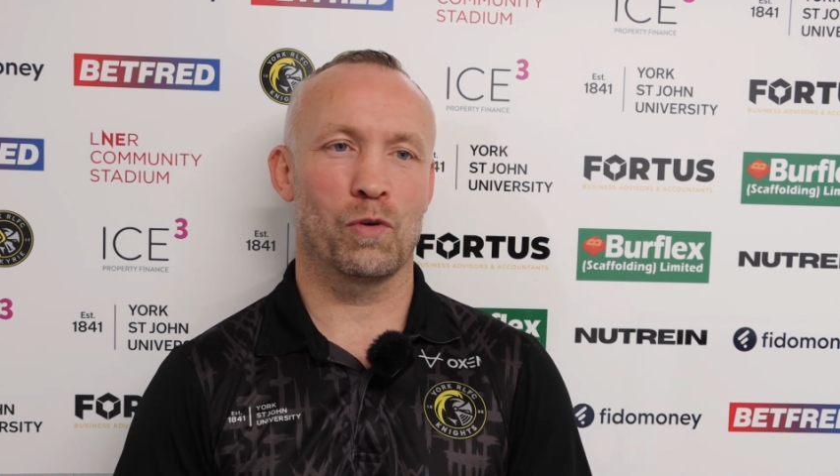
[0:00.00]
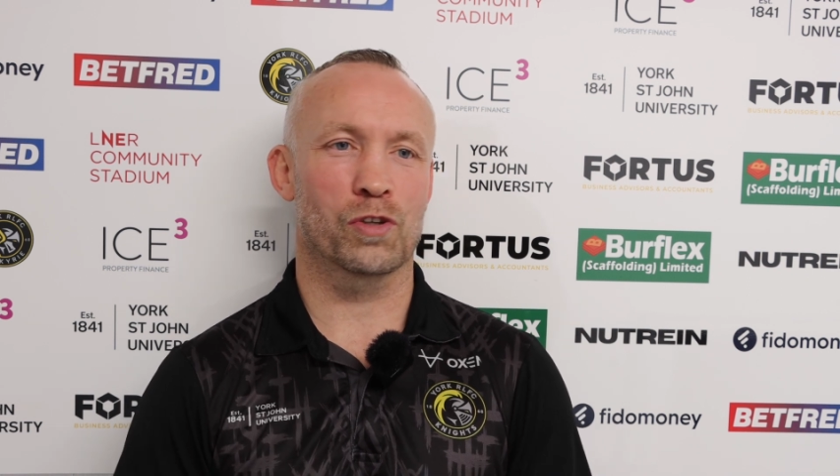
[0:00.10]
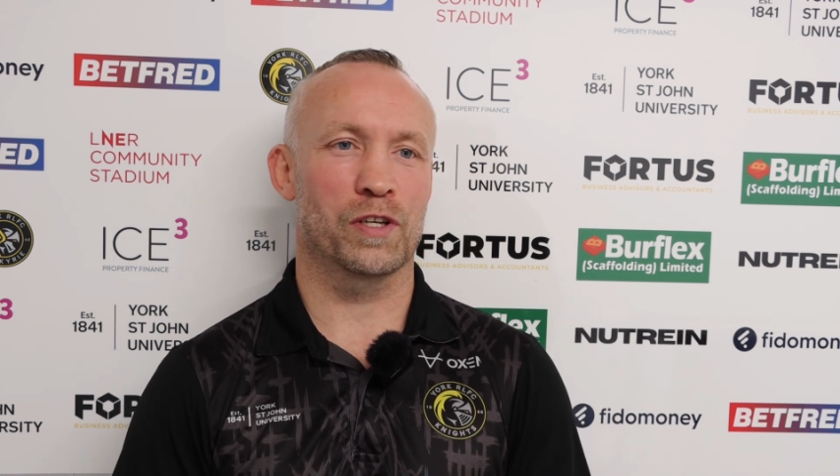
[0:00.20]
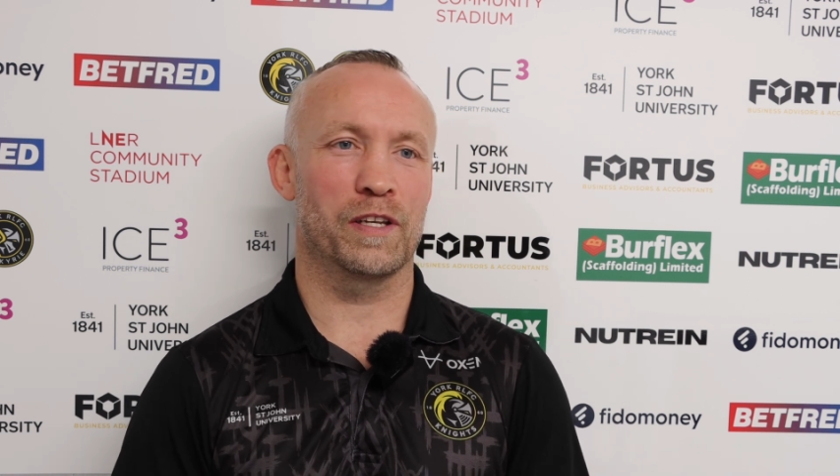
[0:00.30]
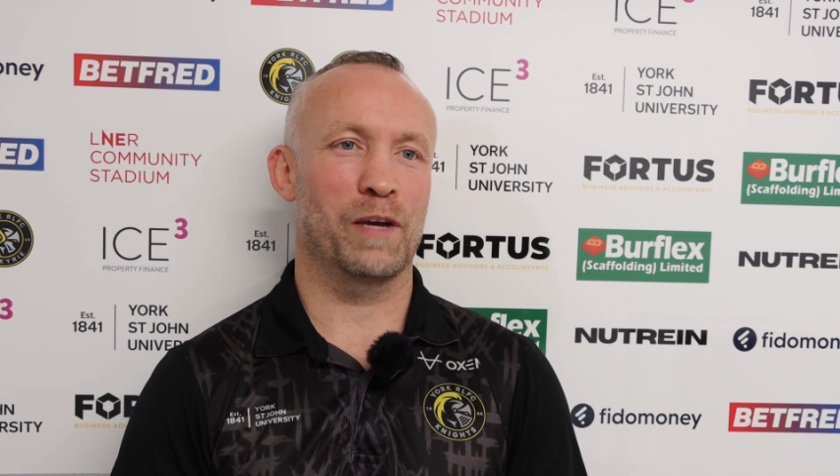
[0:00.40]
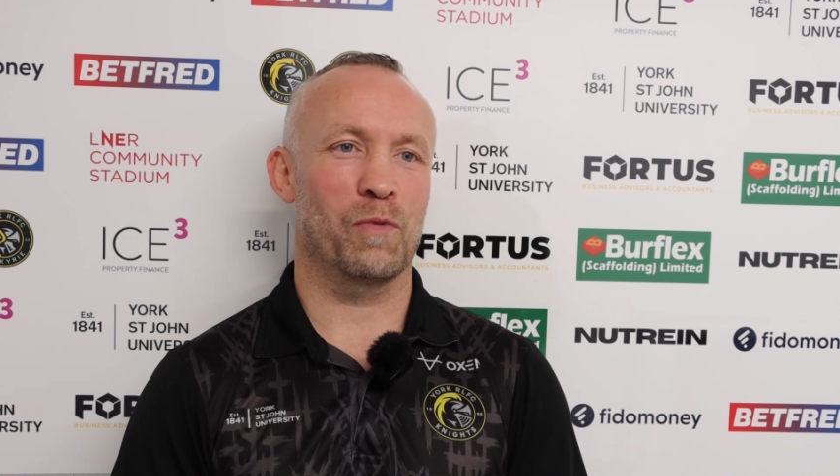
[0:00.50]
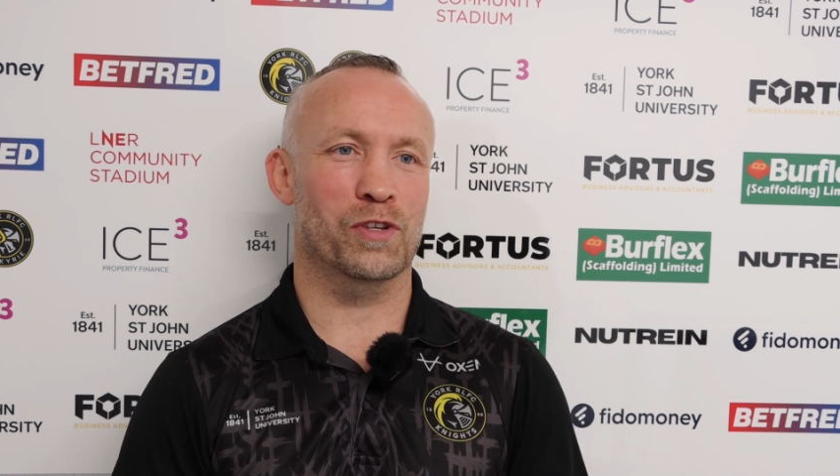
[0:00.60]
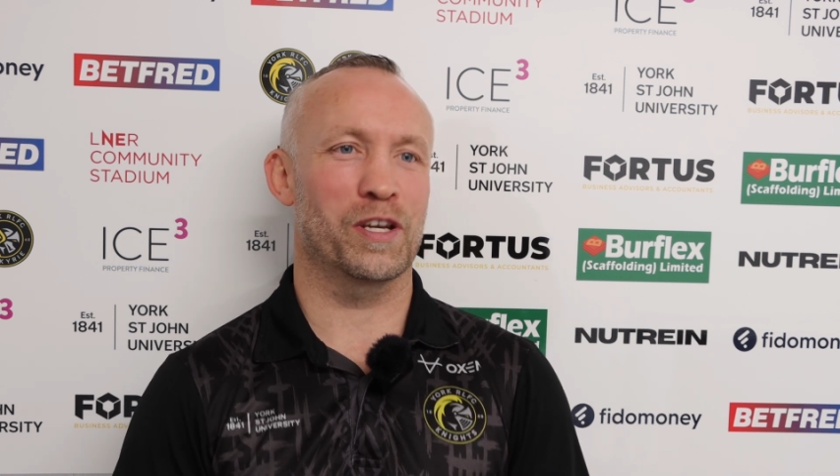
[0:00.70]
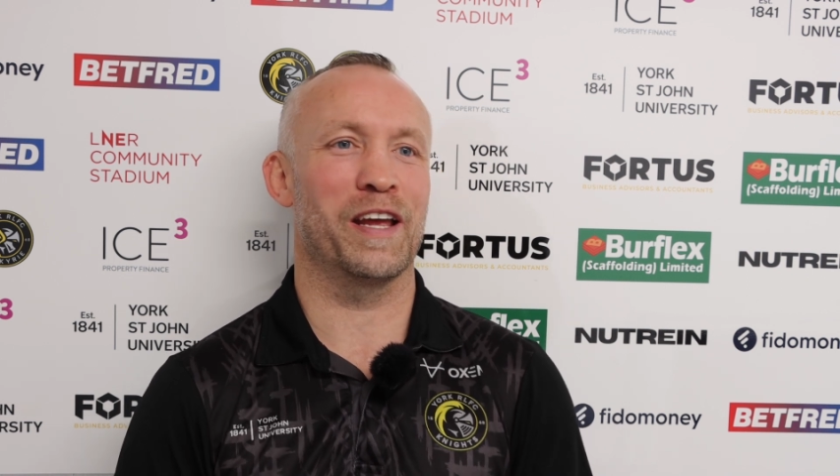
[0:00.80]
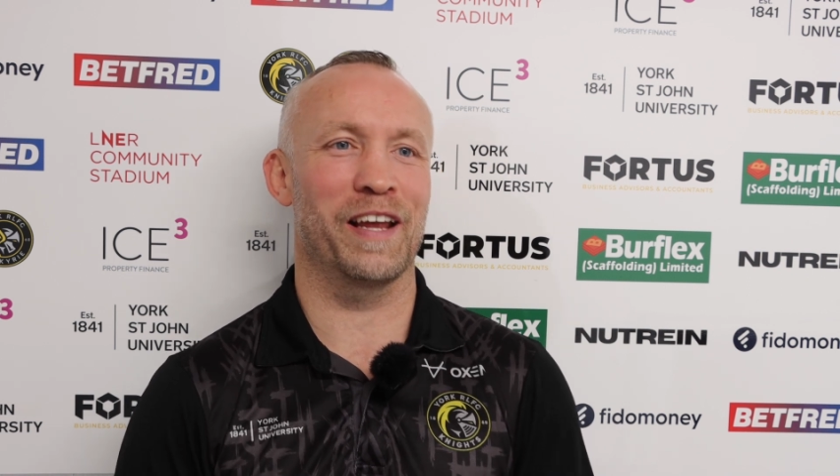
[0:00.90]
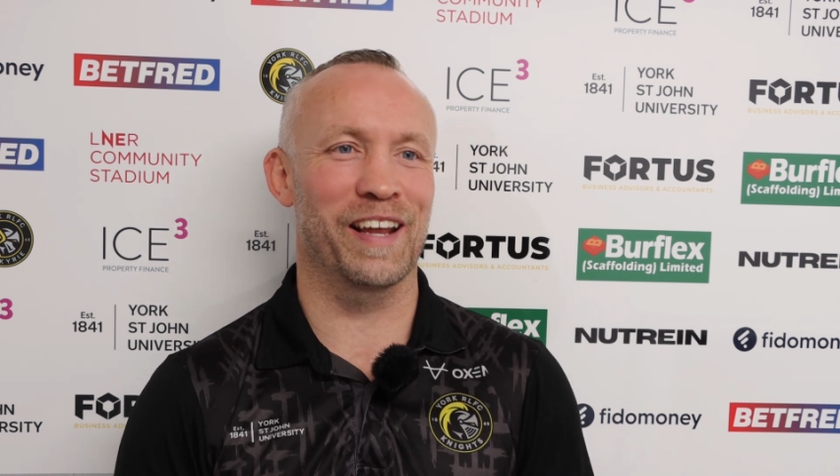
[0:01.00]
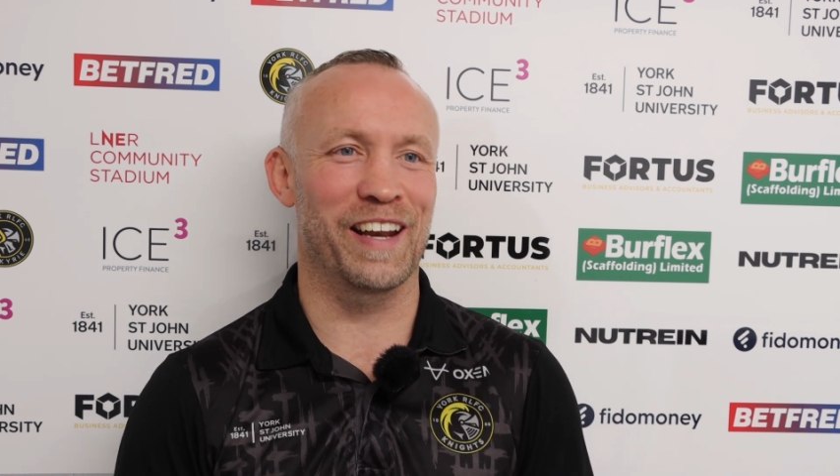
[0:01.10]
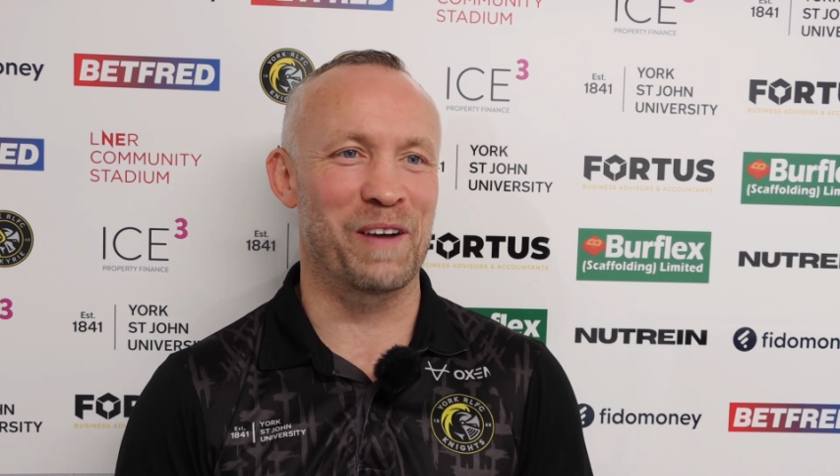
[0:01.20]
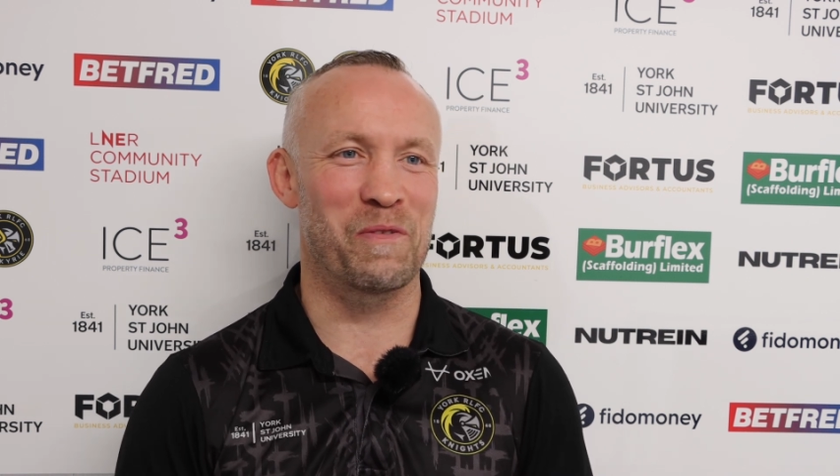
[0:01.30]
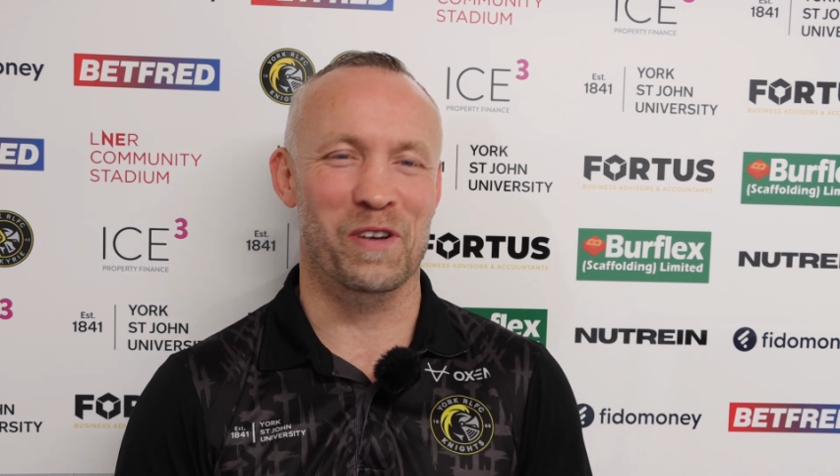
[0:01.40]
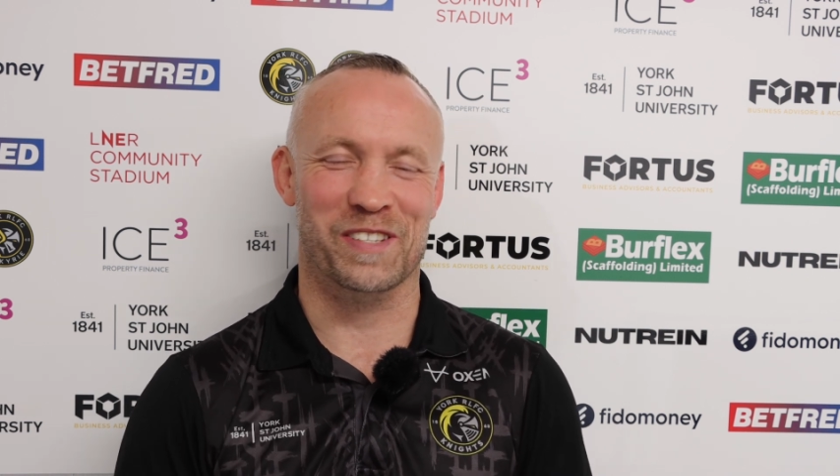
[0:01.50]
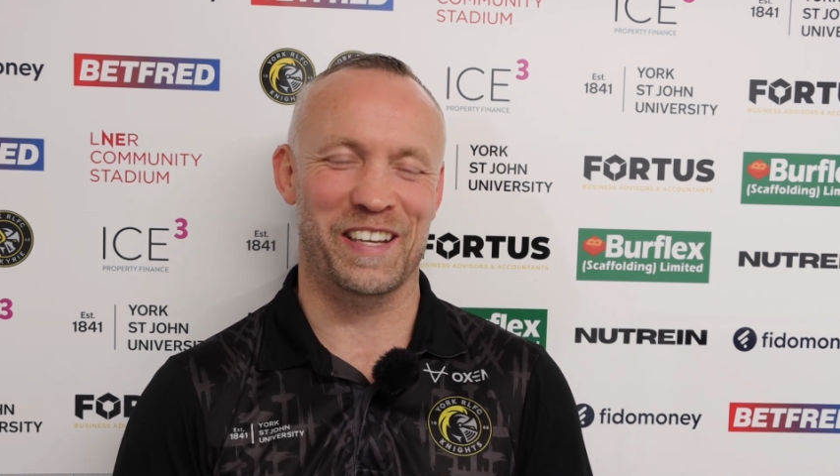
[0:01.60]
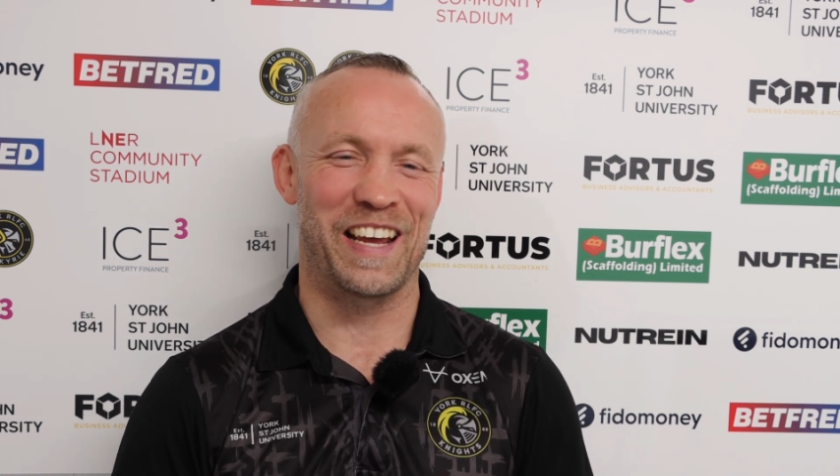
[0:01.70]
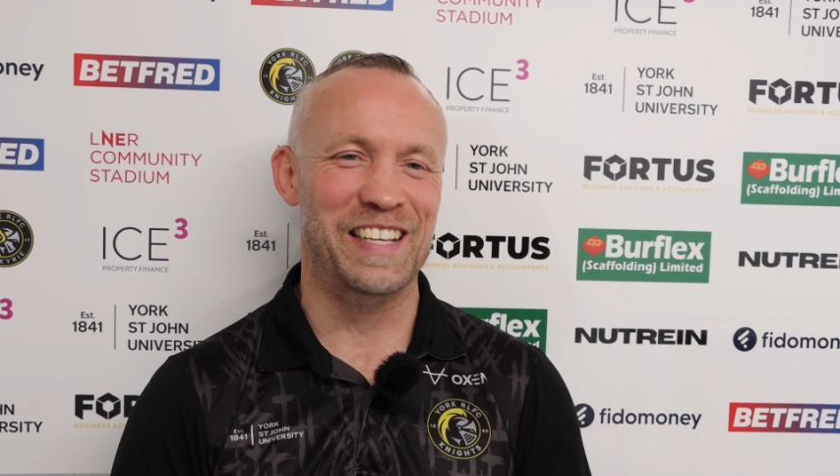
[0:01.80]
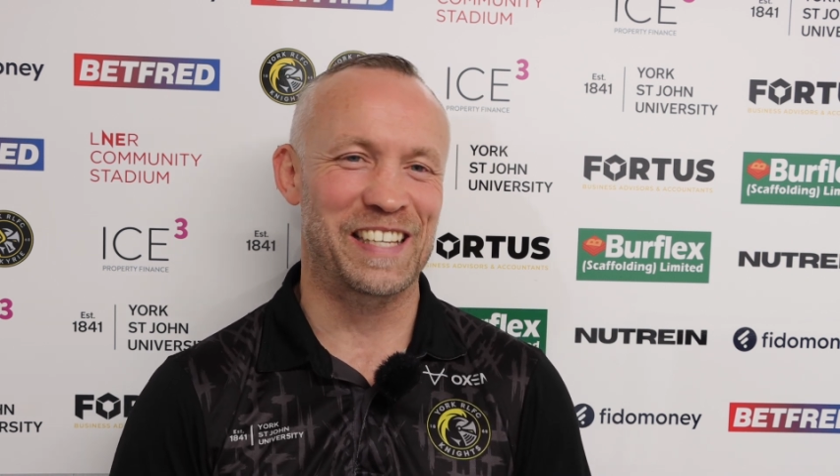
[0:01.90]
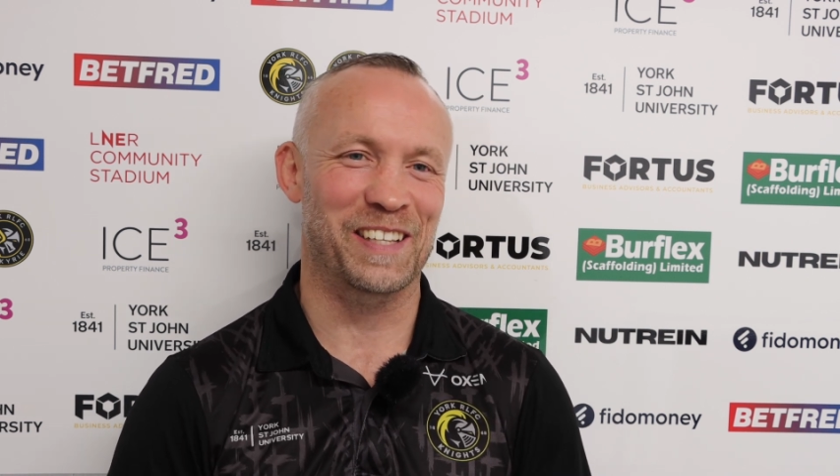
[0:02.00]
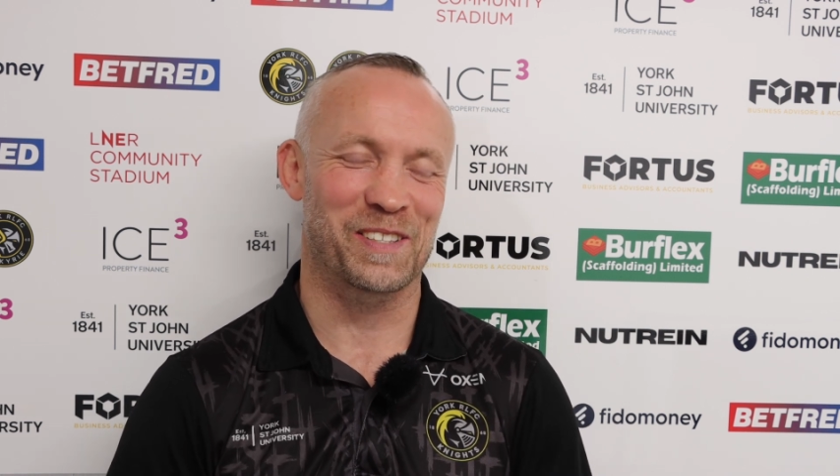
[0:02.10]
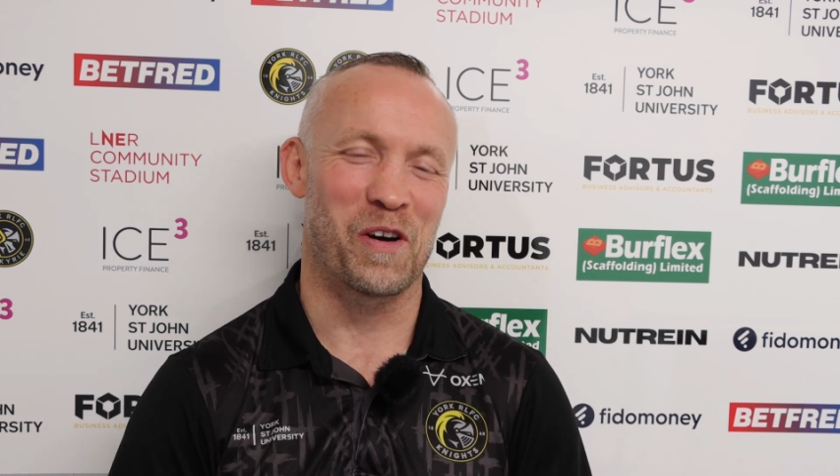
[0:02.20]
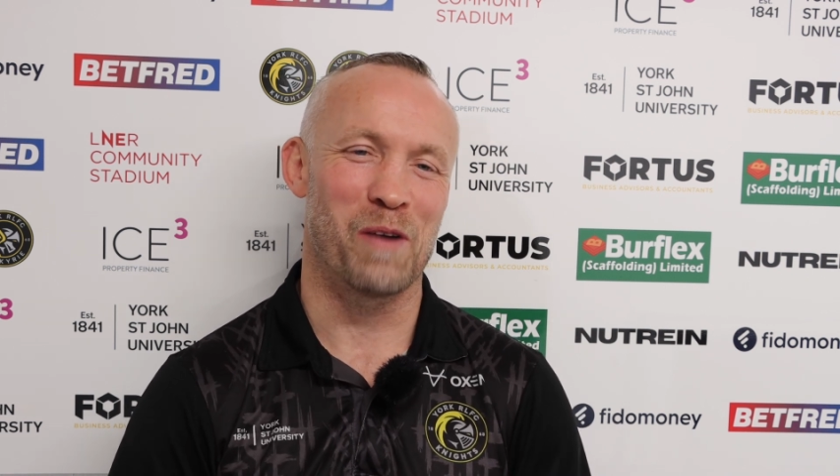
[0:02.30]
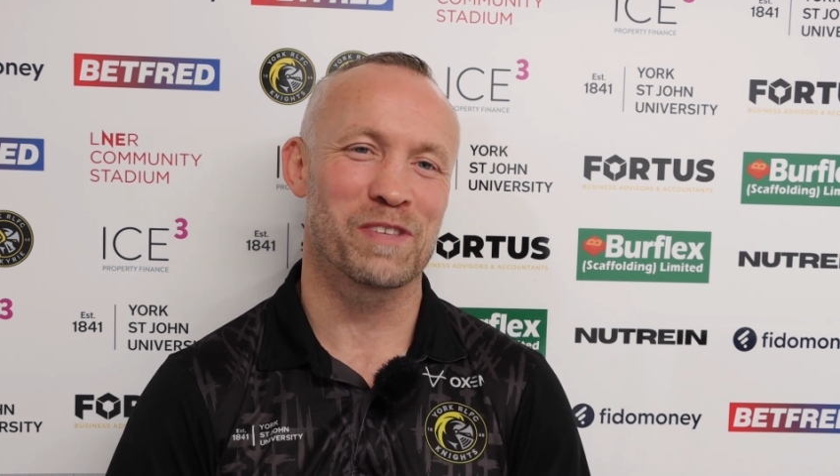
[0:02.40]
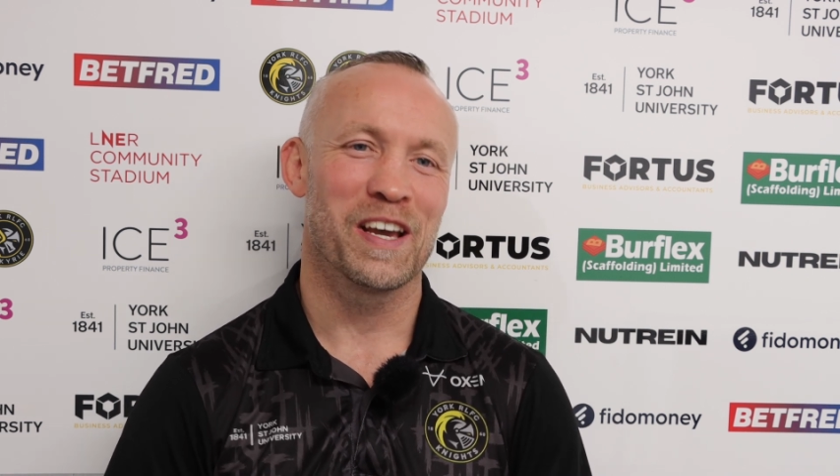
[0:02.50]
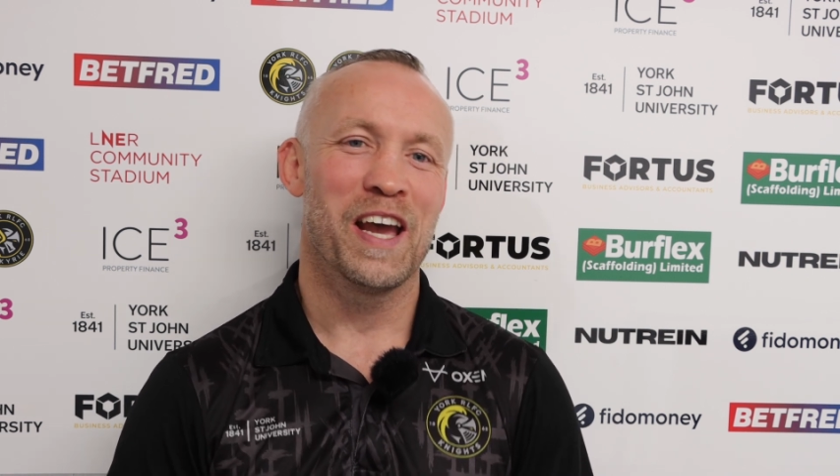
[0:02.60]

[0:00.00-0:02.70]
wasn't easy at times.